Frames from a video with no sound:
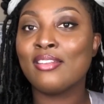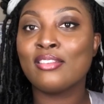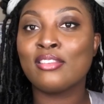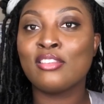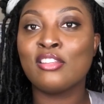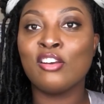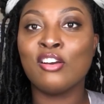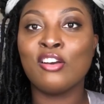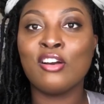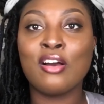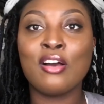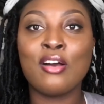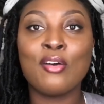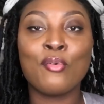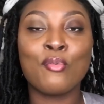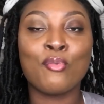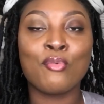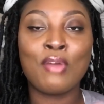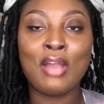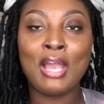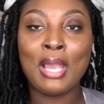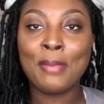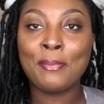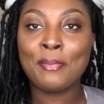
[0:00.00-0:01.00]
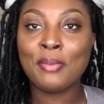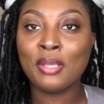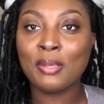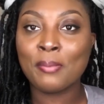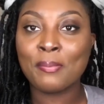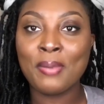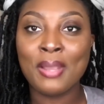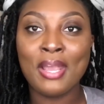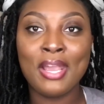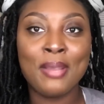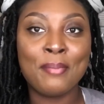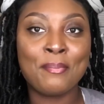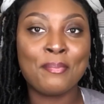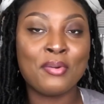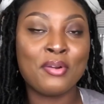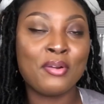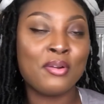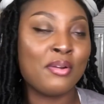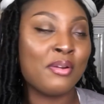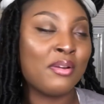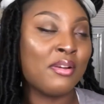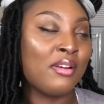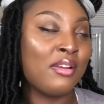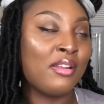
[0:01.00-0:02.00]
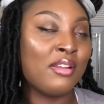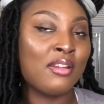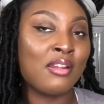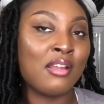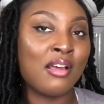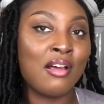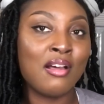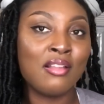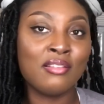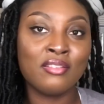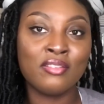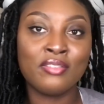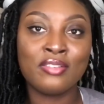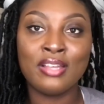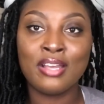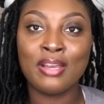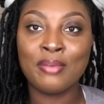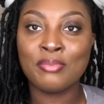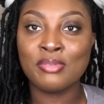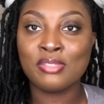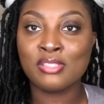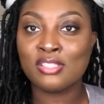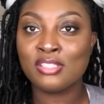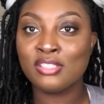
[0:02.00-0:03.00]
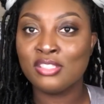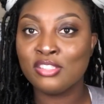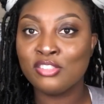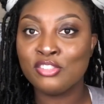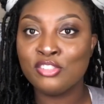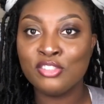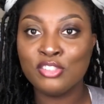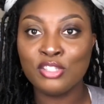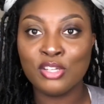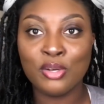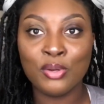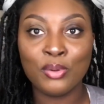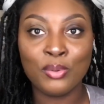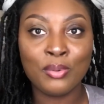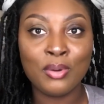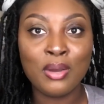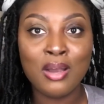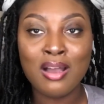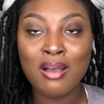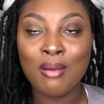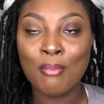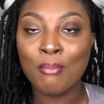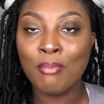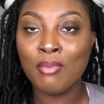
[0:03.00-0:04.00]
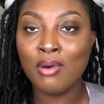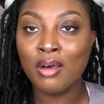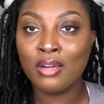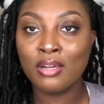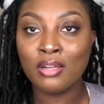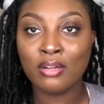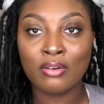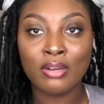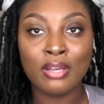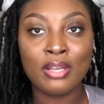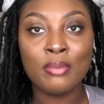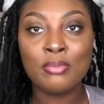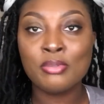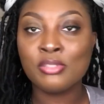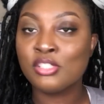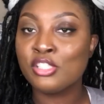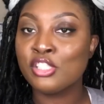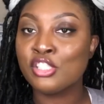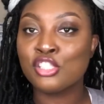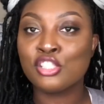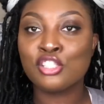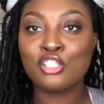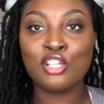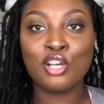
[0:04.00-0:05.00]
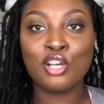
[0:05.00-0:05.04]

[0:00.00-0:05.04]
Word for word: the wrapping paper and all of that was, you know, monogram. It was just